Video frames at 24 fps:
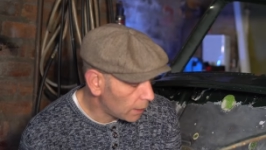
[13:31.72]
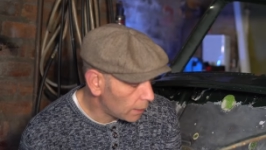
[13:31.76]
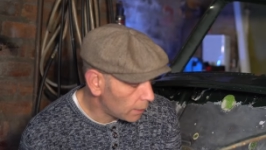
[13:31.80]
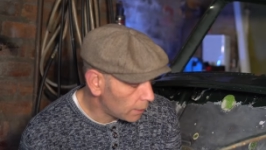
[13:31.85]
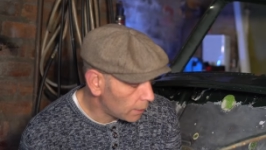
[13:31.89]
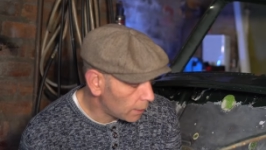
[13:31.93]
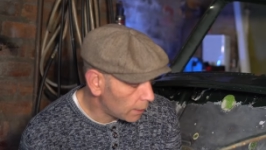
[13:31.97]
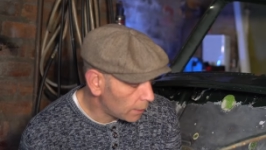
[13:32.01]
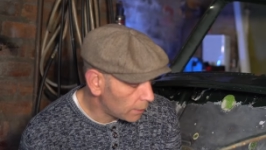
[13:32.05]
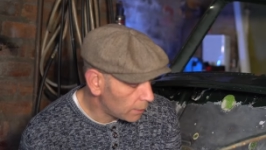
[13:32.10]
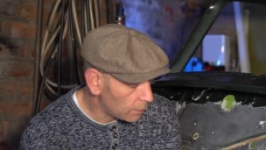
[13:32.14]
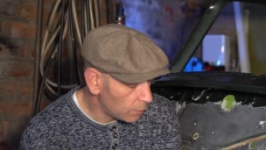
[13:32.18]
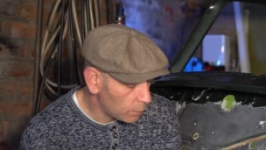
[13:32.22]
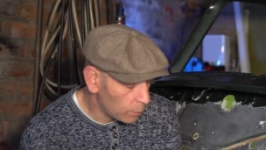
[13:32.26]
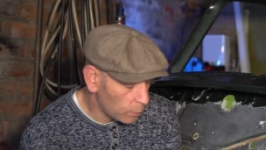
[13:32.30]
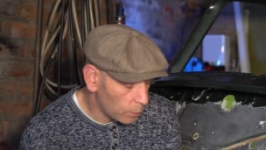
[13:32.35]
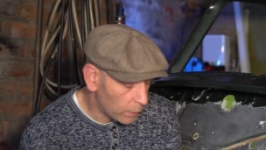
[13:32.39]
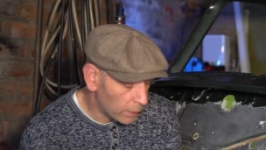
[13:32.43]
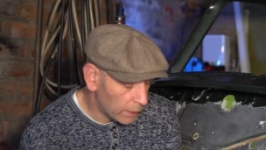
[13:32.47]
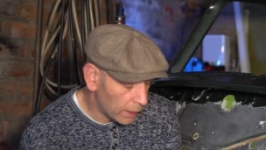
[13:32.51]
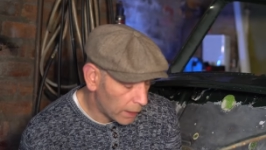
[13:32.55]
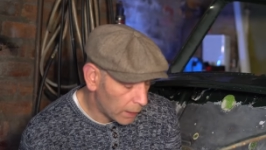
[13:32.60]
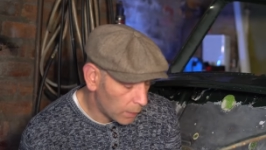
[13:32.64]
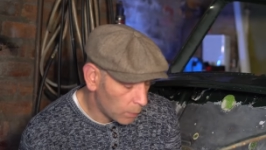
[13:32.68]

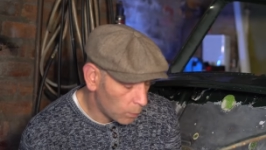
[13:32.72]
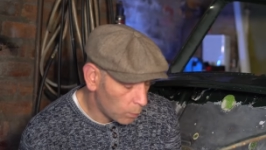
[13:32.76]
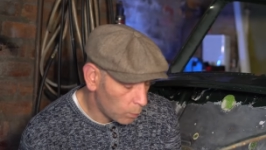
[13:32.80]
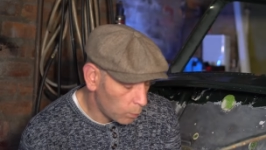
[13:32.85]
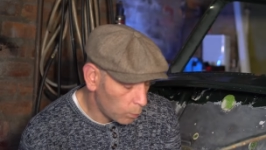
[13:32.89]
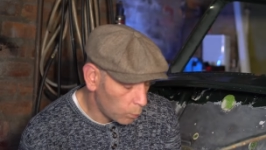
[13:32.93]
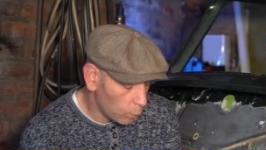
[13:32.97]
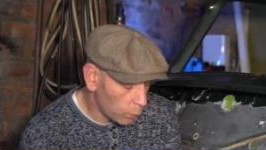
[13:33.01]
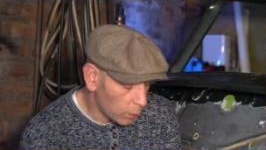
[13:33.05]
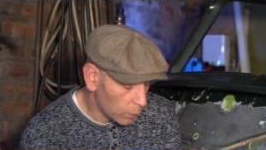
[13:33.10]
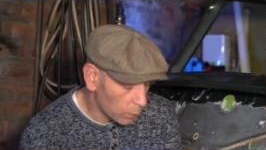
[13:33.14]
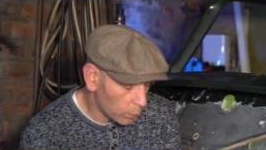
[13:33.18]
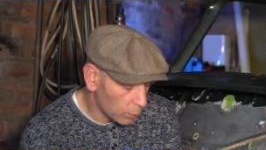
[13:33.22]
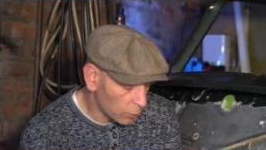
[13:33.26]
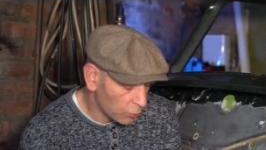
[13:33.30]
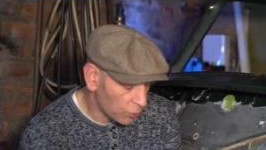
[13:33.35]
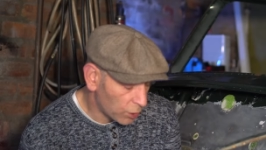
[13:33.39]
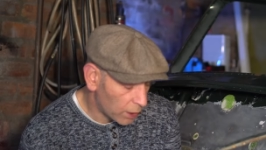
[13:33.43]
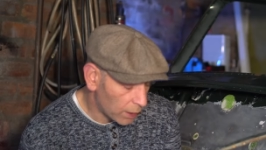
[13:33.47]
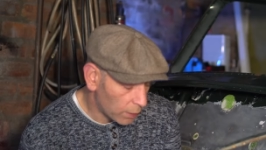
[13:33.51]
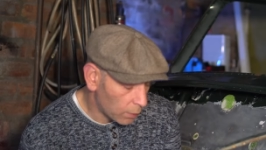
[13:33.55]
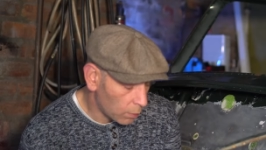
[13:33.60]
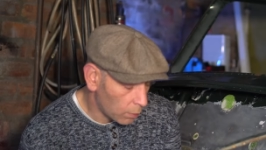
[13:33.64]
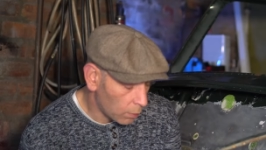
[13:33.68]
but then we'll
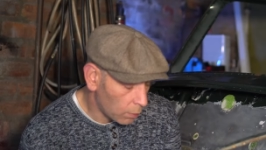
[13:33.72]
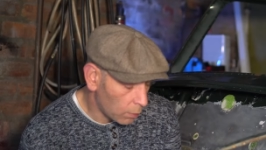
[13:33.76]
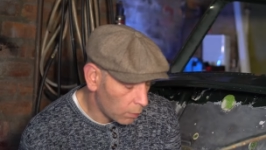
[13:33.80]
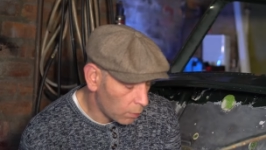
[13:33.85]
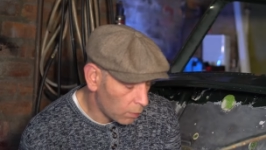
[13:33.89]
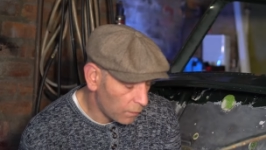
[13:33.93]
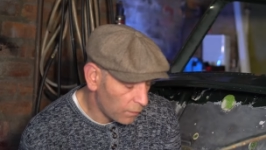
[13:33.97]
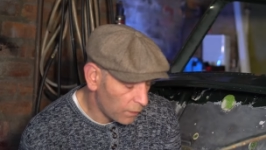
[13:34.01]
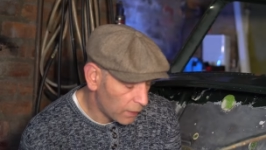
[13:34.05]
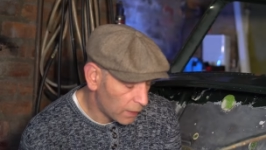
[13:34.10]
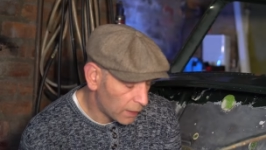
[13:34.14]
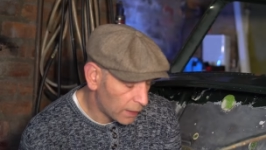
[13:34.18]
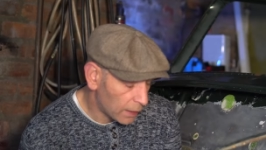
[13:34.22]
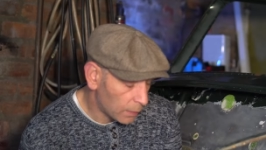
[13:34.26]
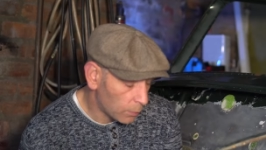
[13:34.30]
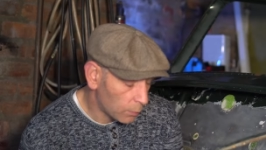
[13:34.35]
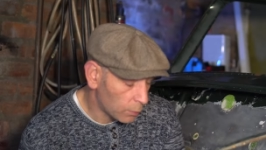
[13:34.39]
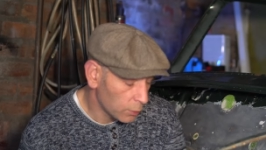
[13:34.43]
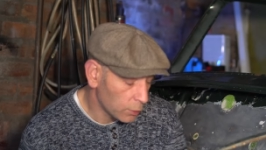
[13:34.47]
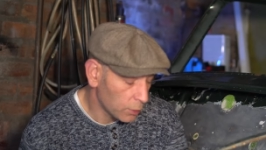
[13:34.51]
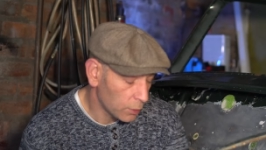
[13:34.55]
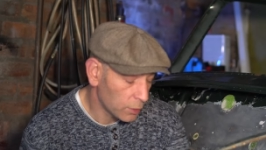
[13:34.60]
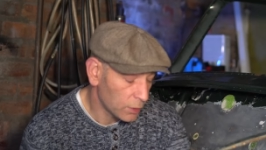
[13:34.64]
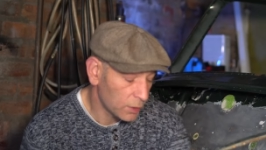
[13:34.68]
dry it all off, and then
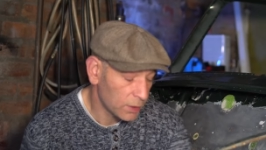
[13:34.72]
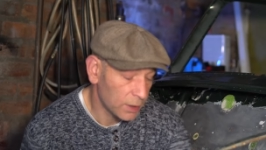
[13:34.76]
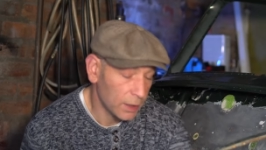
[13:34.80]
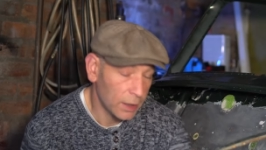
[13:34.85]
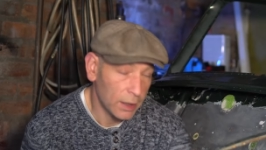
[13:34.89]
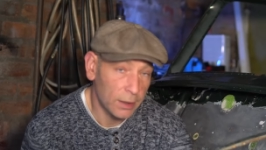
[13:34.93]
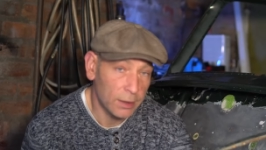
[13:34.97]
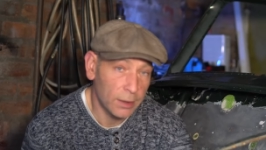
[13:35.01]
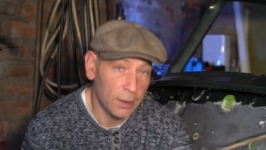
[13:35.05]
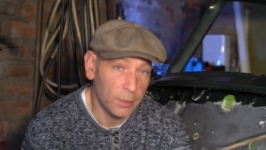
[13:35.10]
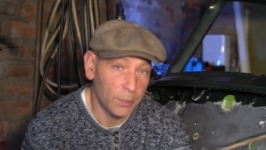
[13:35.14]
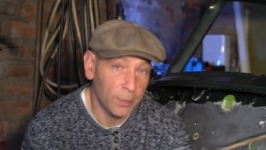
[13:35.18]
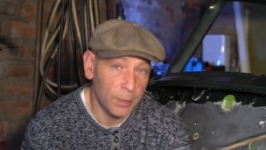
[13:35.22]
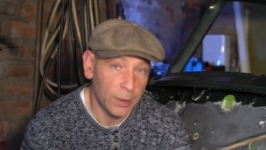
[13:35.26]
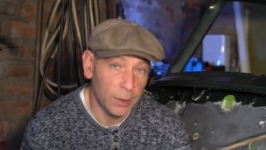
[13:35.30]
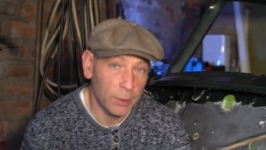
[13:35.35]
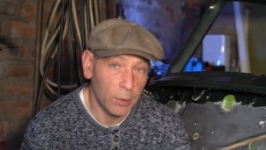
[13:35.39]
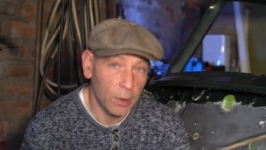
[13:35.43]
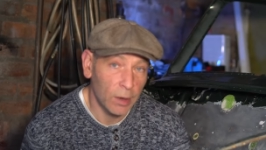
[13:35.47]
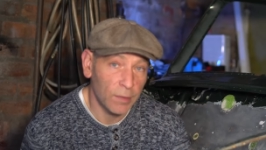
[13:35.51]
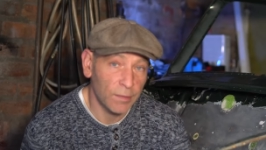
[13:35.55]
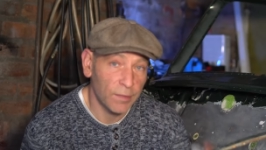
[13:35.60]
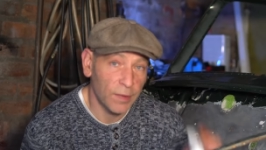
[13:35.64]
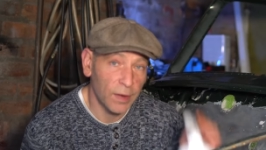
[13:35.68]
we'll use the
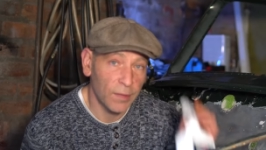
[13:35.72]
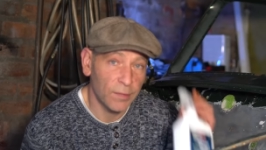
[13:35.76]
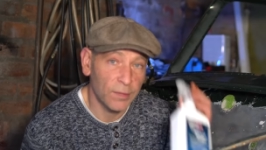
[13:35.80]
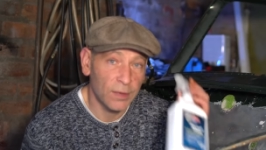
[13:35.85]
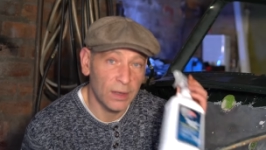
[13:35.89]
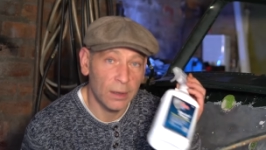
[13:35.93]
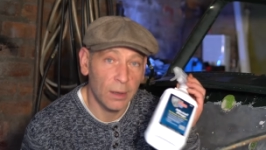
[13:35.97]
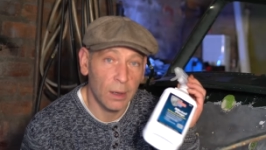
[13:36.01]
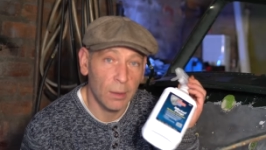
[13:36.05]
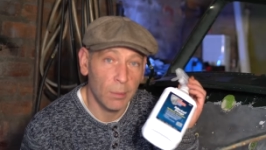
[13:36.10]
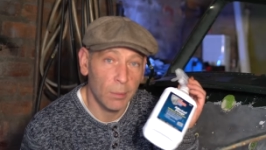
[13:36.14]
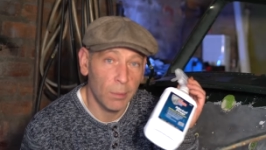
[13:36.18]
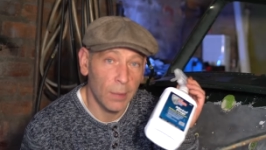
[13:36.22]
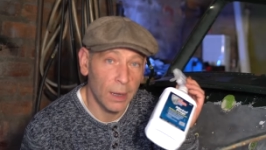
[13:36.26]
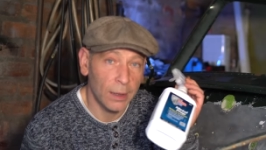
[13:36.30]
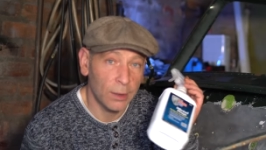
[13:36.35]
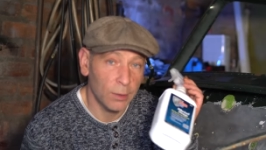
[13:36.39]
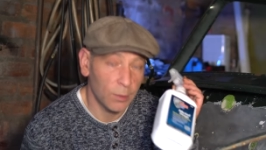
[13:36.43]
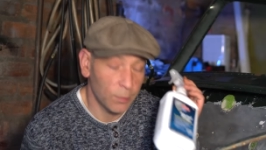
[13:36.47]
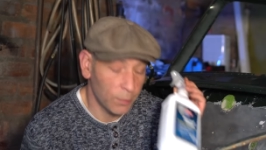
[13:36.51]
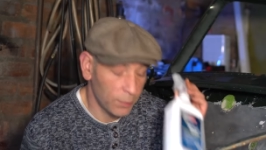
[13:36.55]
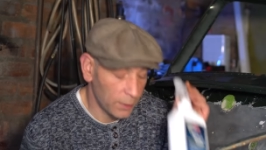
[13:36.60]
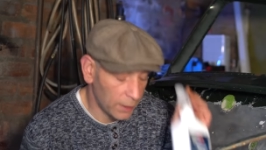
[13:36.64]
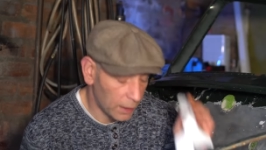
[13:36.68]
PR15
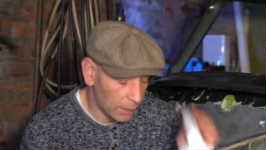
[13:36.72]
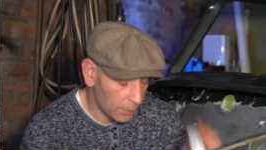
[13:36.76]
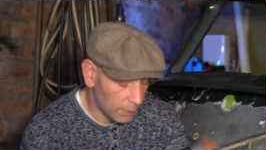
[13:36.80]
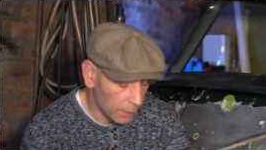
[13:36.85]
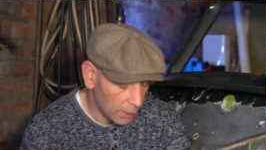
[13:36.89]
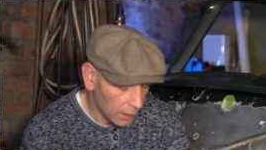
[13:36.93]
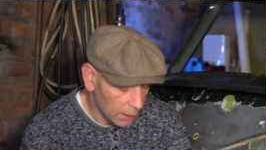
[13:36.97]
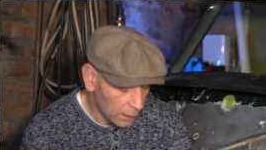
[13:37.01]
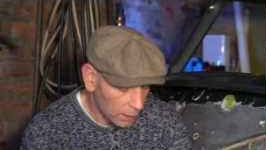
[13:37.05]
metal prep.